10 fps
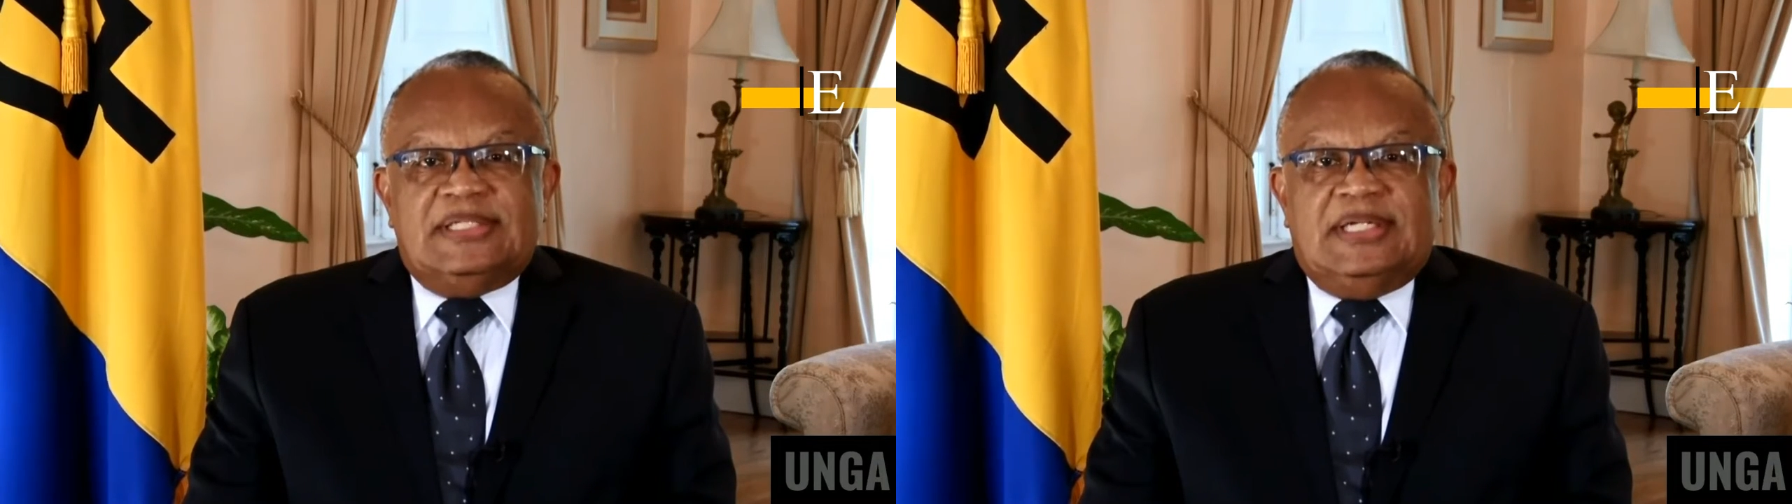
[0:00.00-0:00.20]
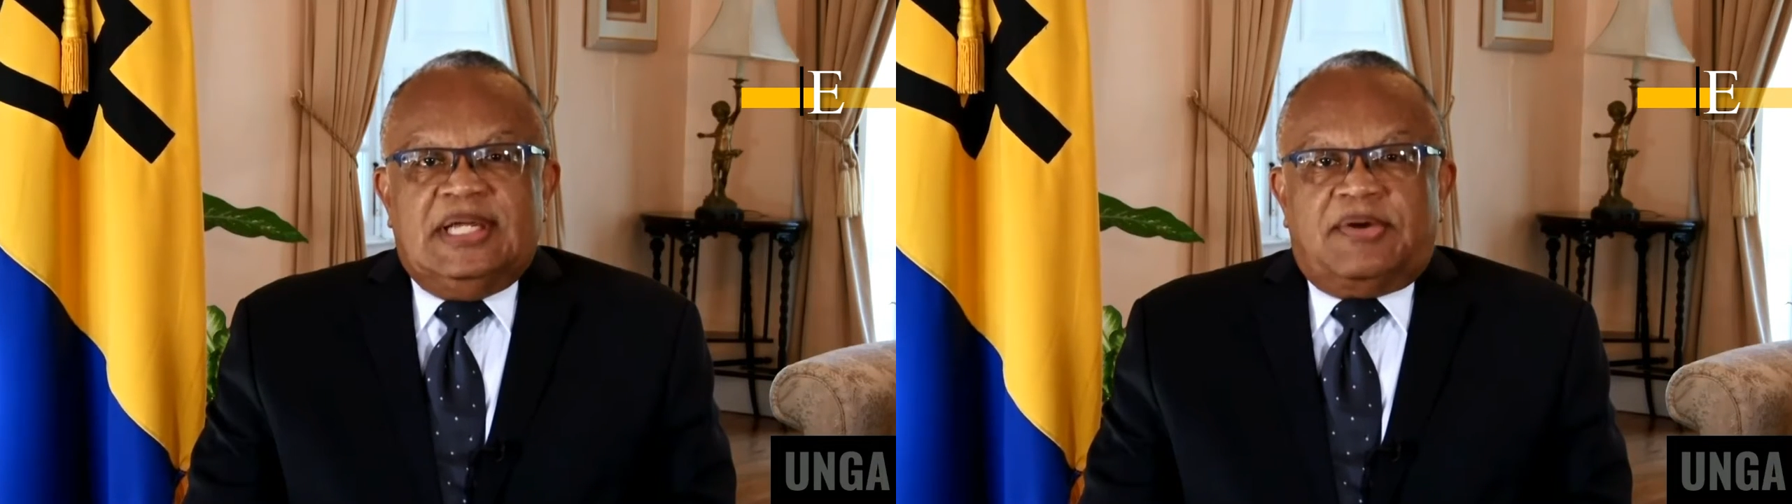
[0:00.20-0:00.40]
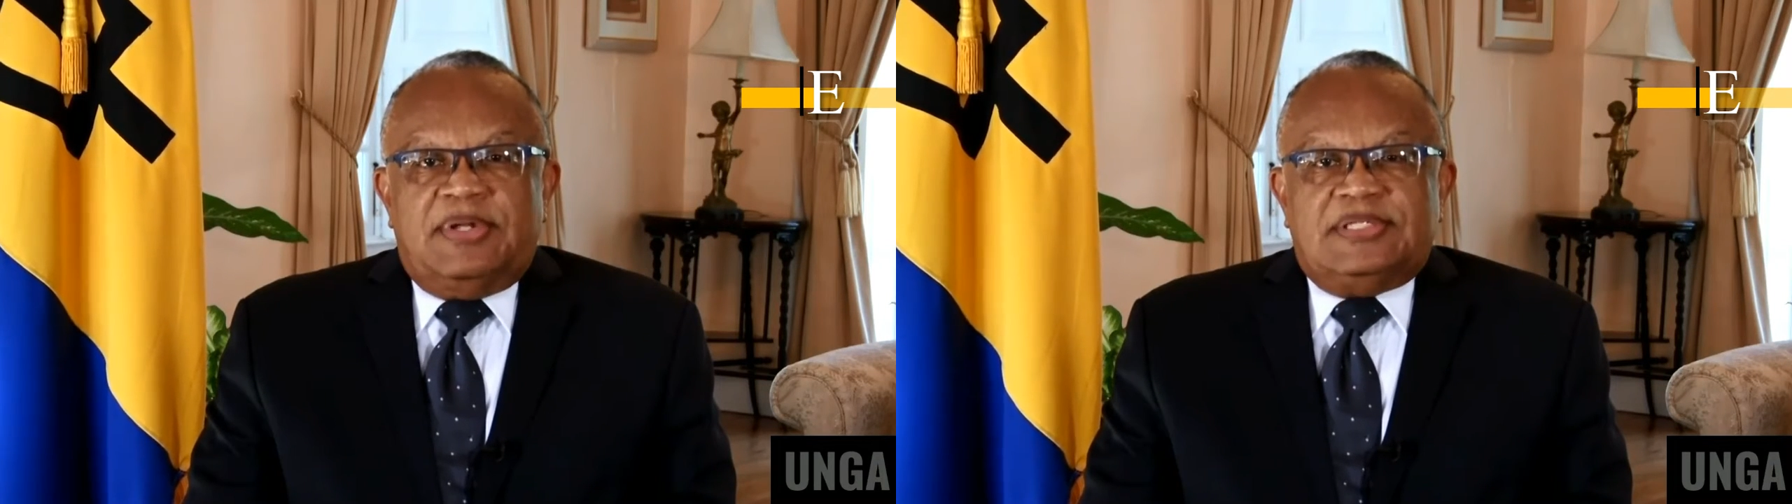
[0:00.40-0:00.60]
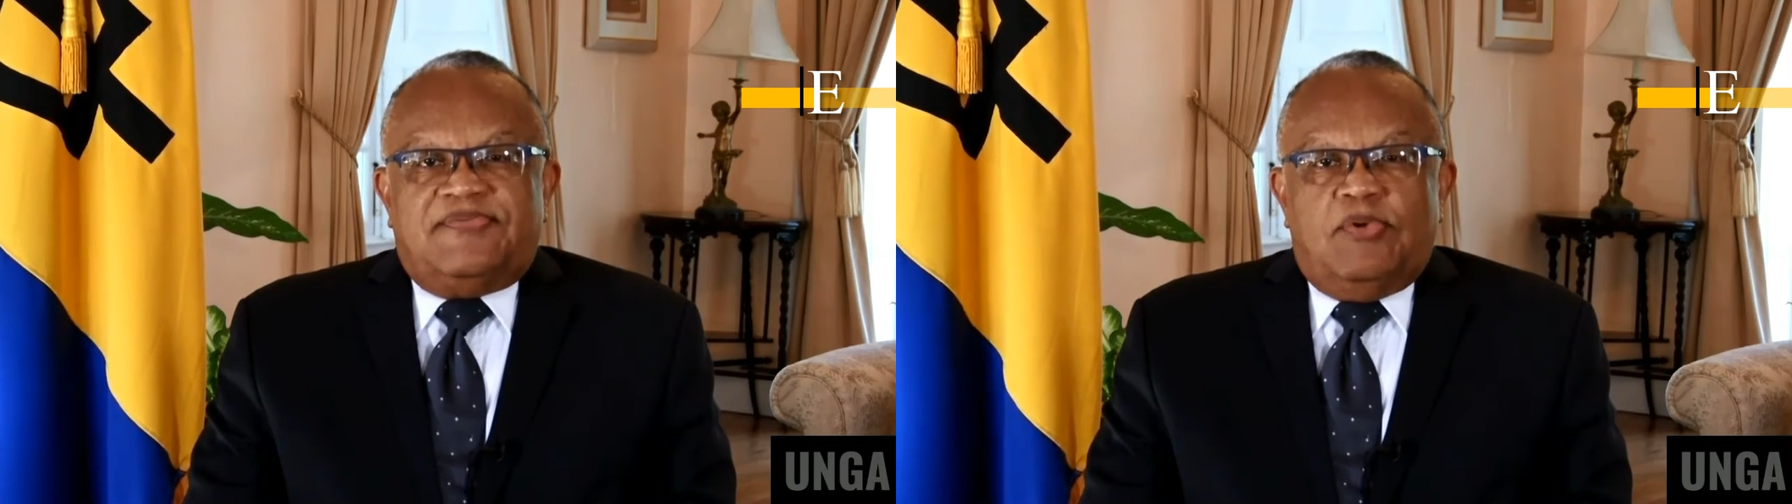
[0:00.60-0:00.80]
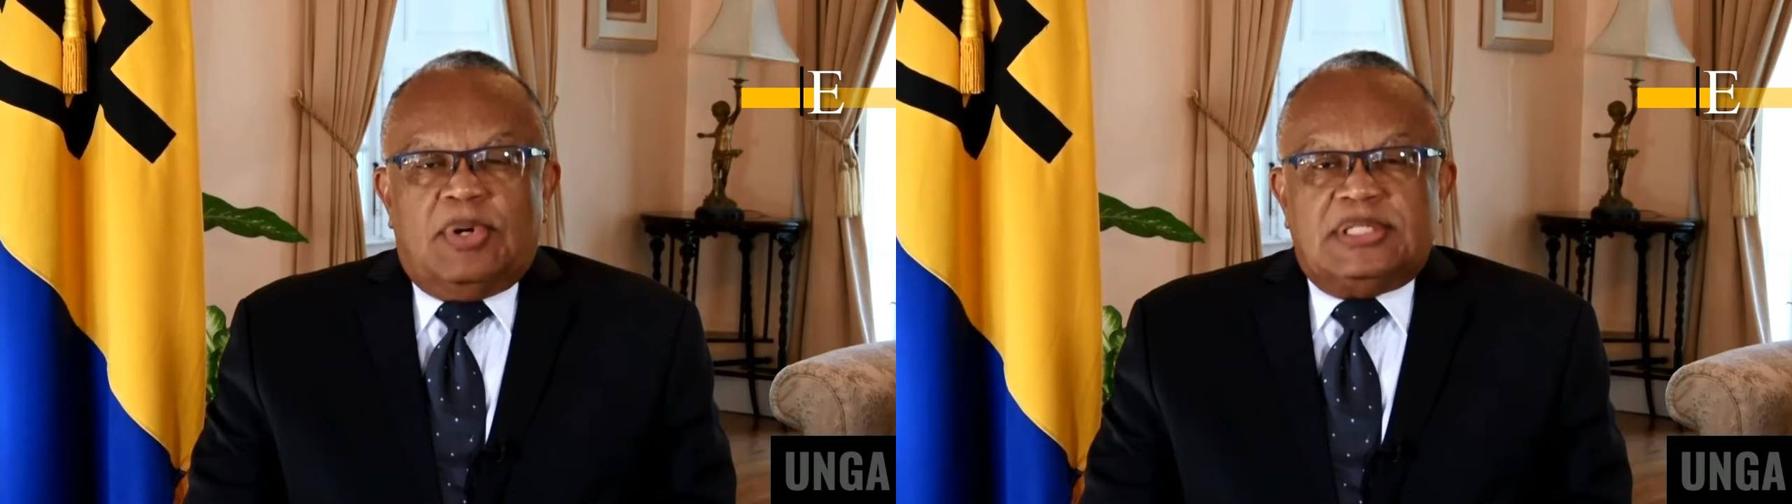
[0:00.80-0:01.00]
an increased
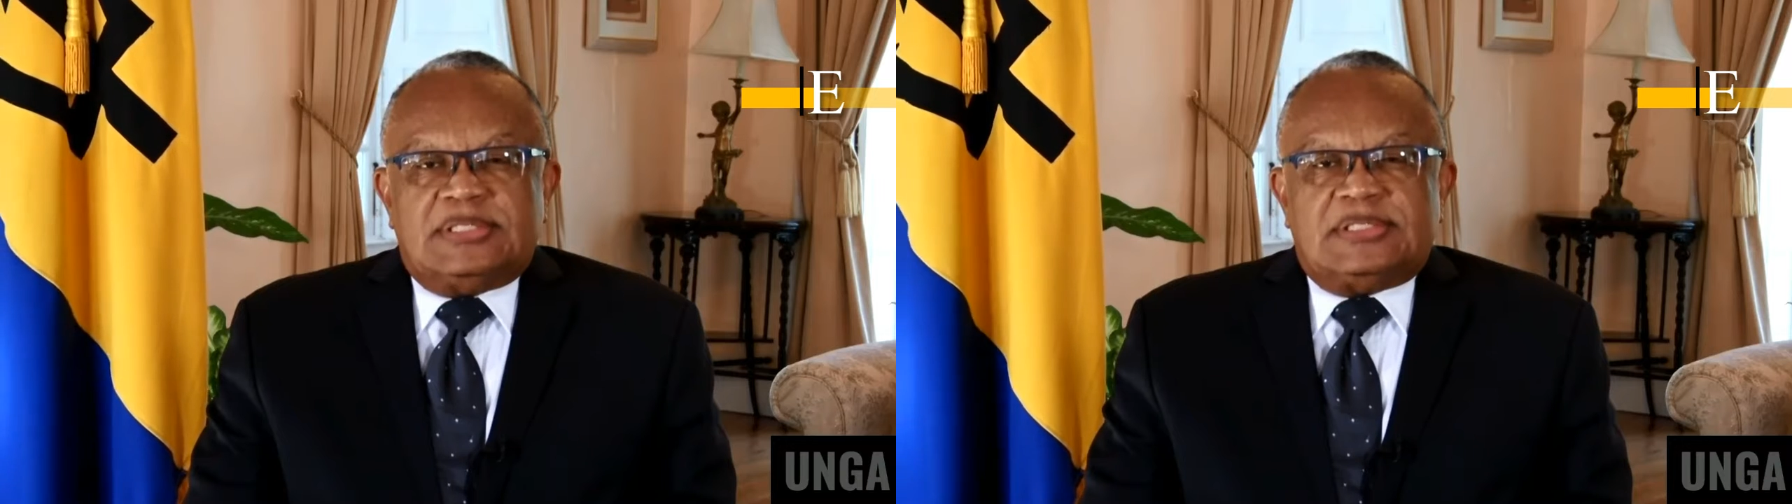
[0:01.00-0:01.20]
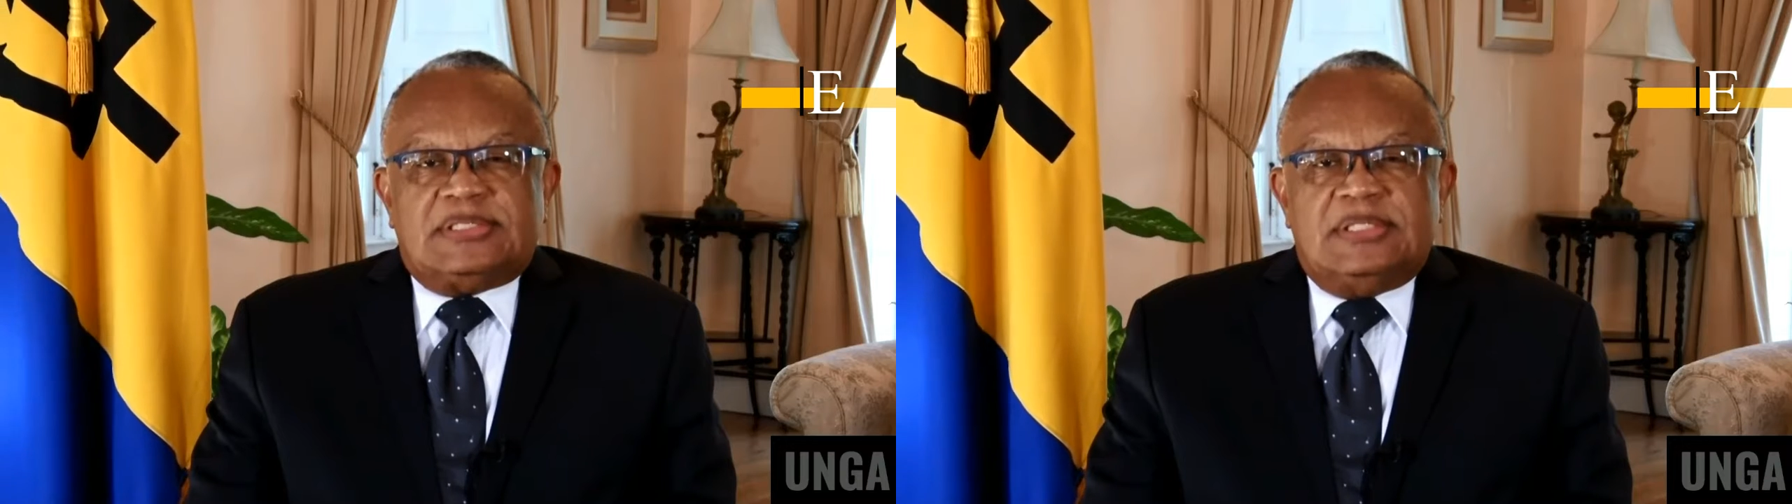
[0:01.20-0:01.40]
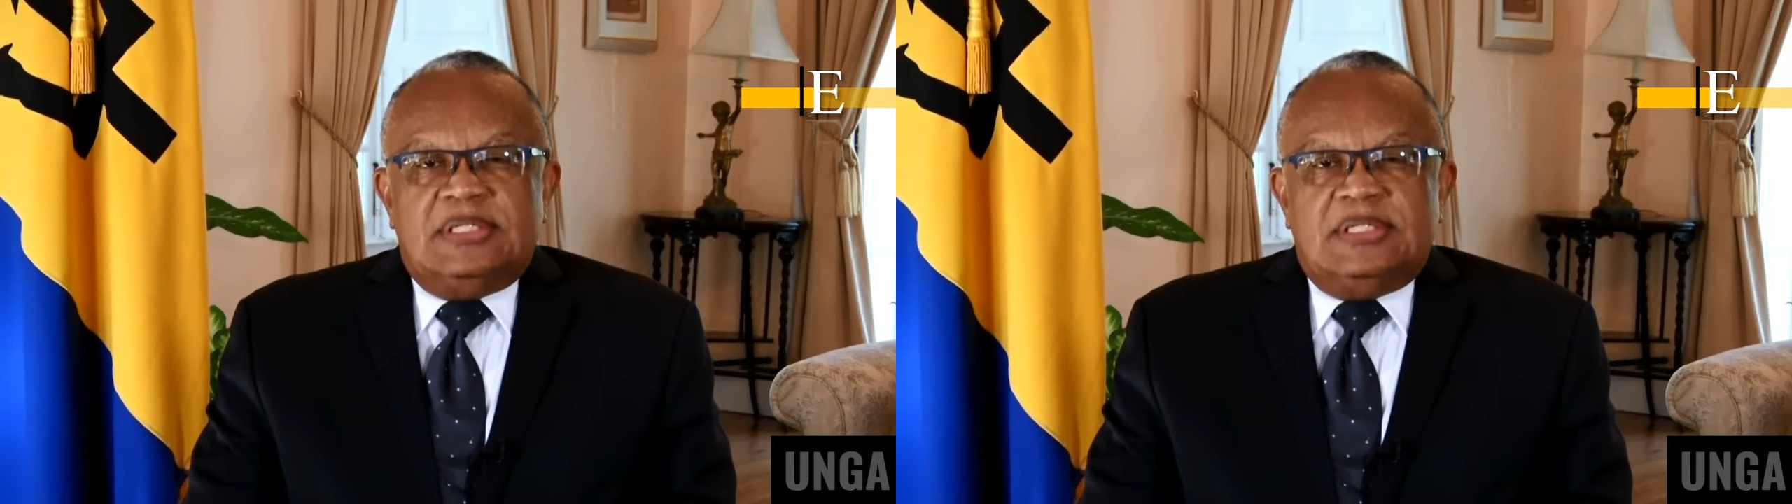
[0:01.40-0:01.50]
focus